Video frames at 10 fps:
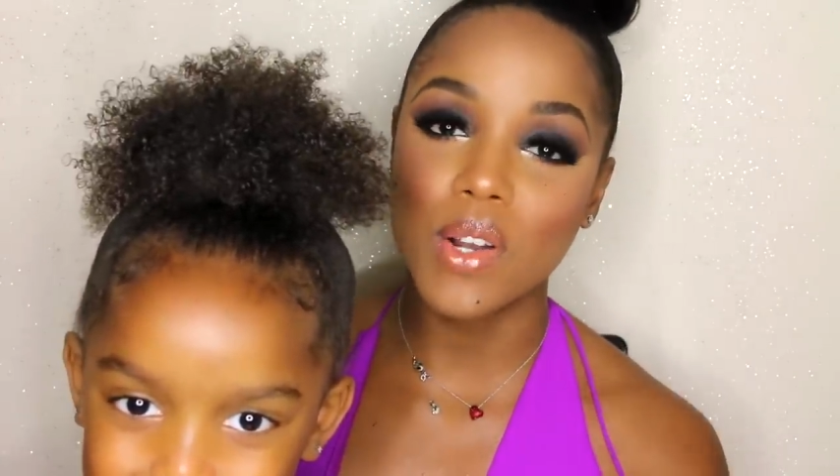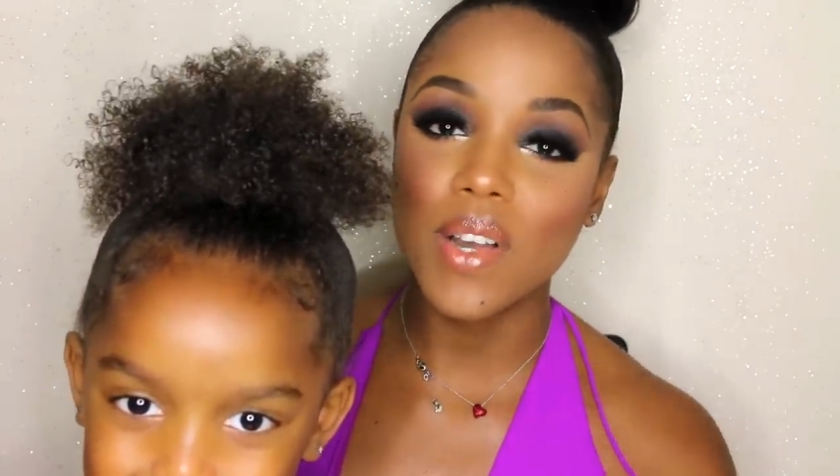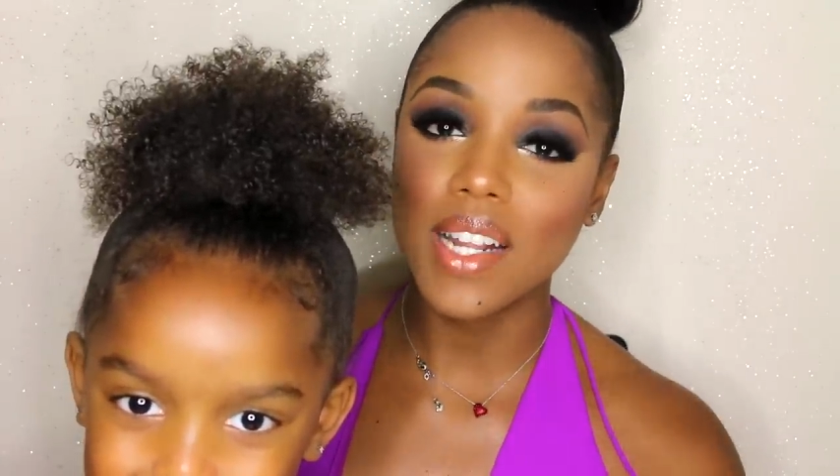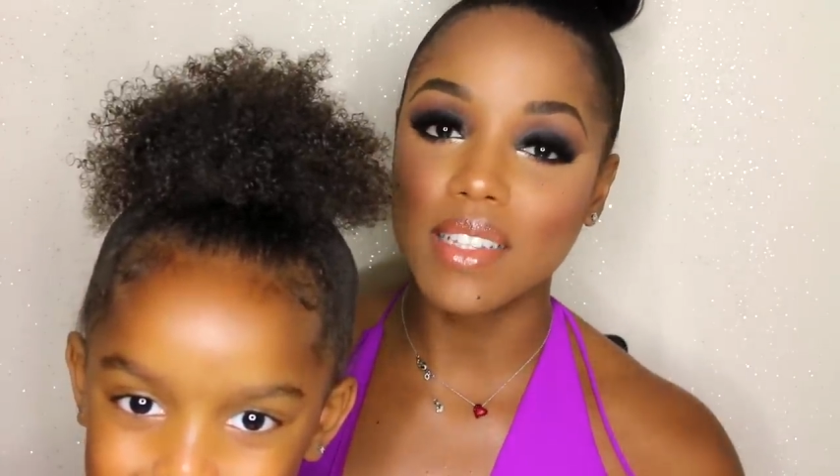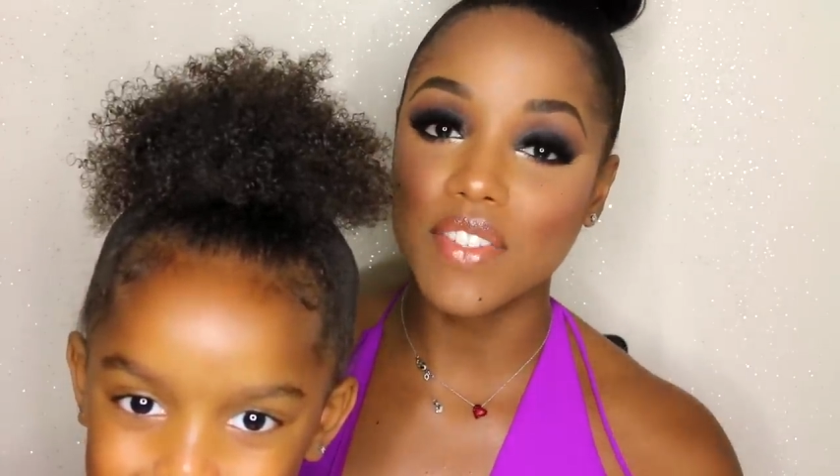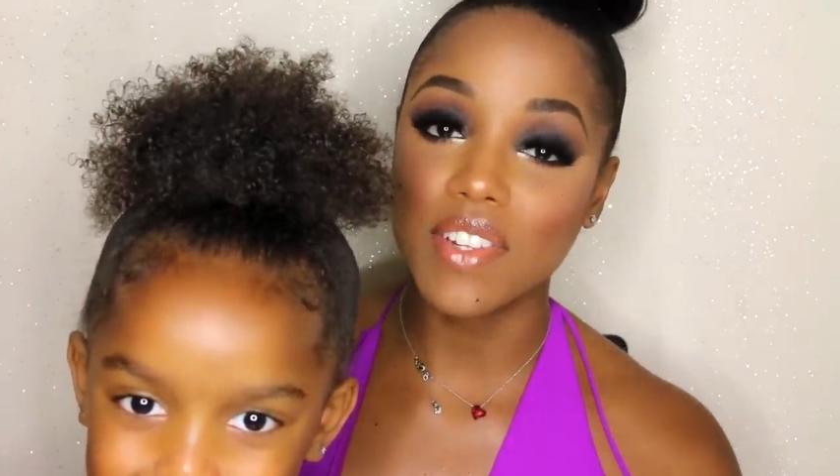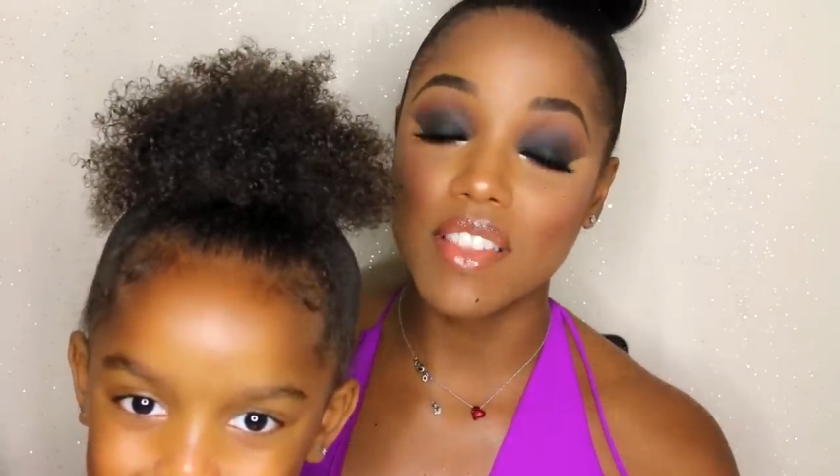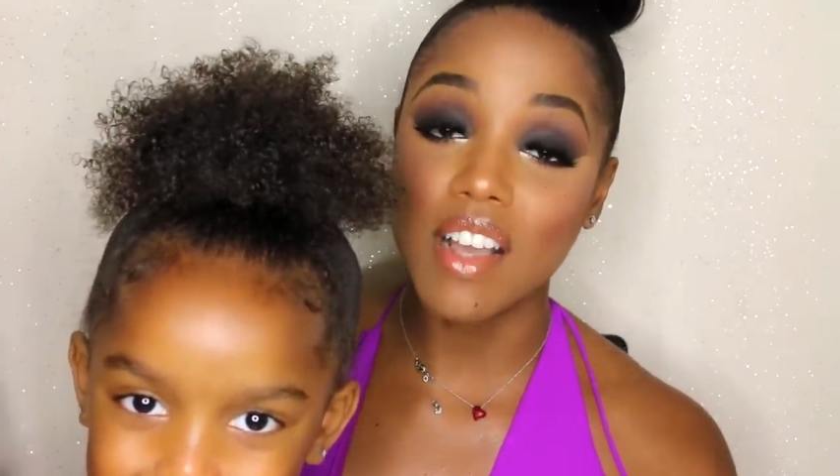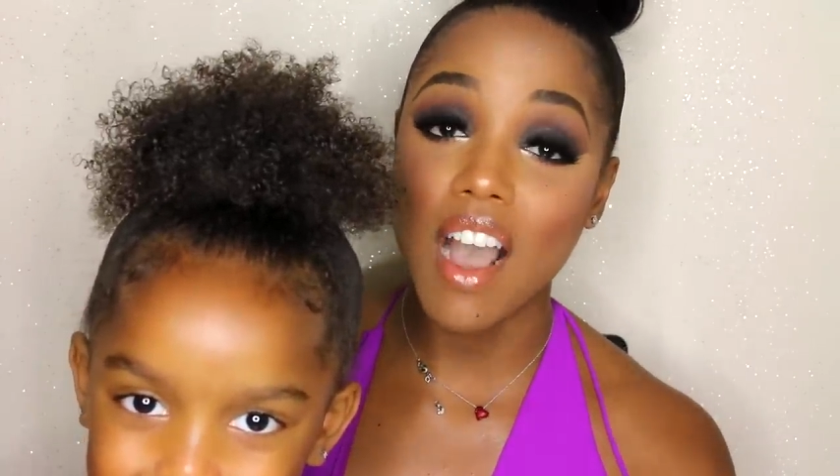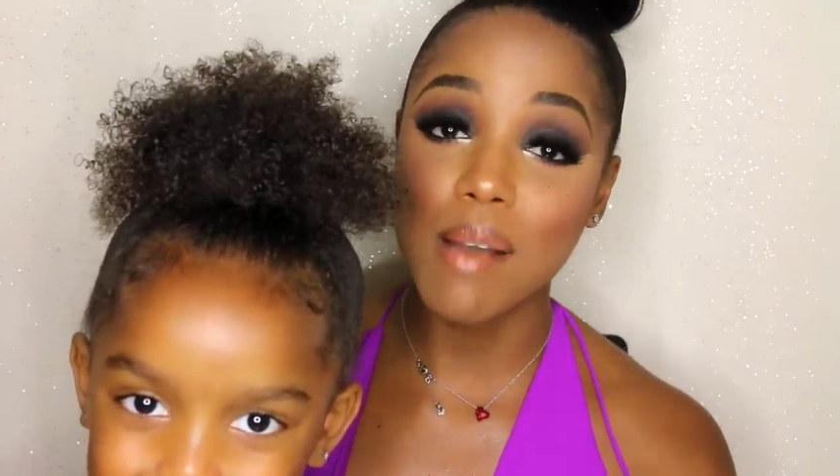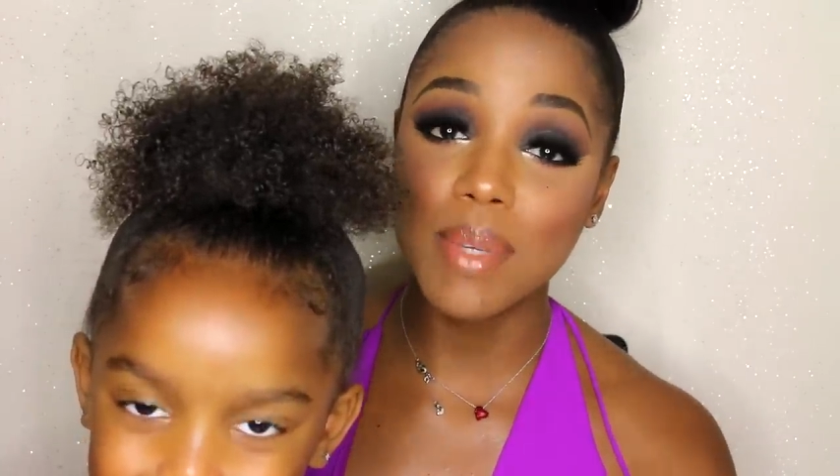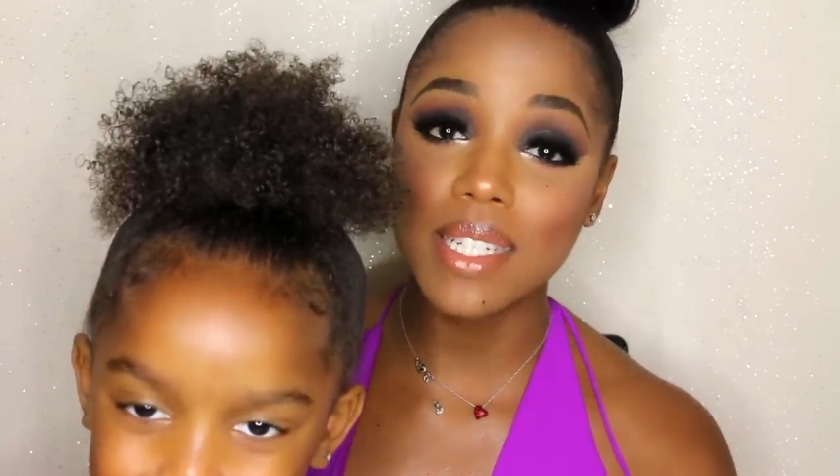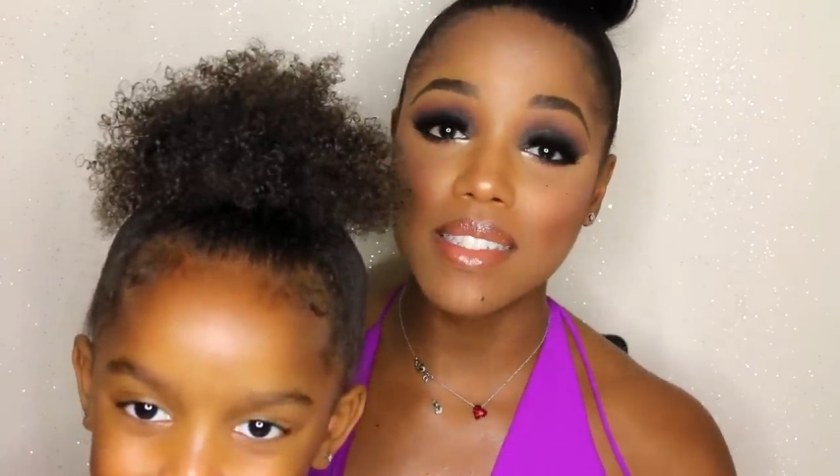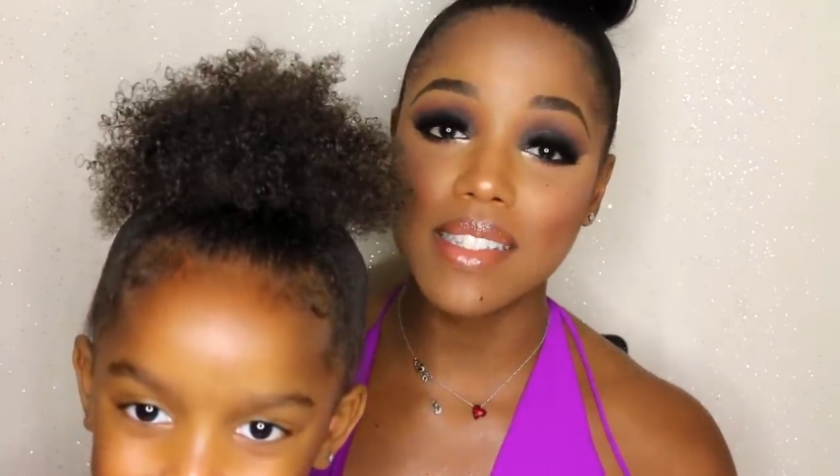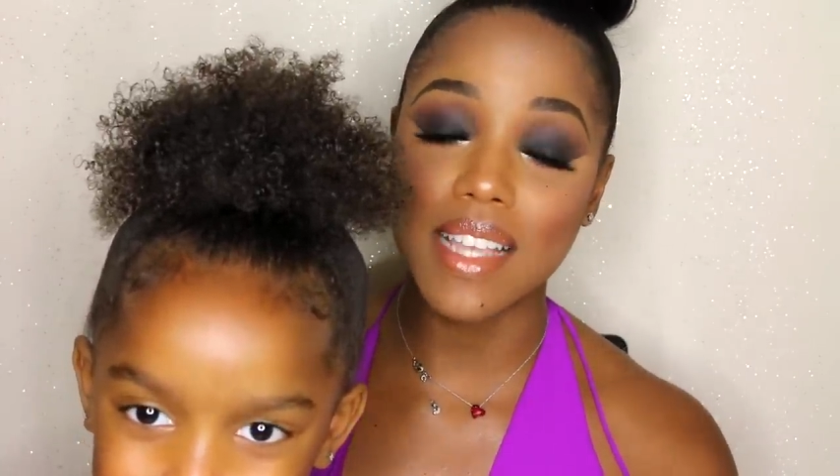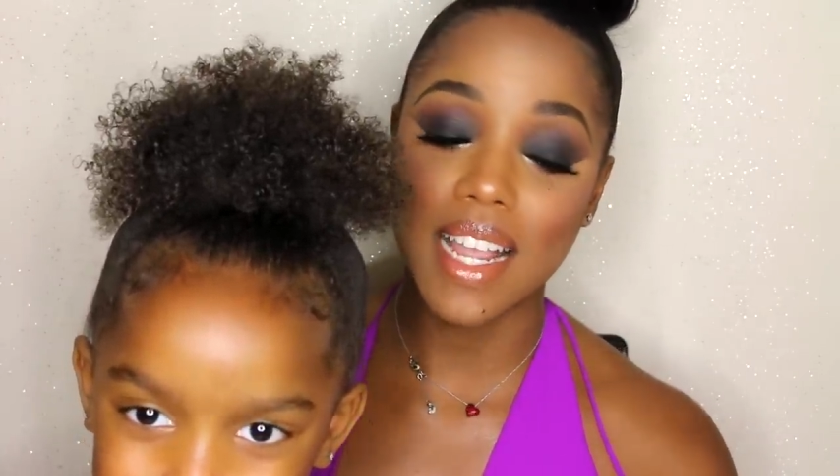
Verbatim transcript: go ahead and leave it in the comments.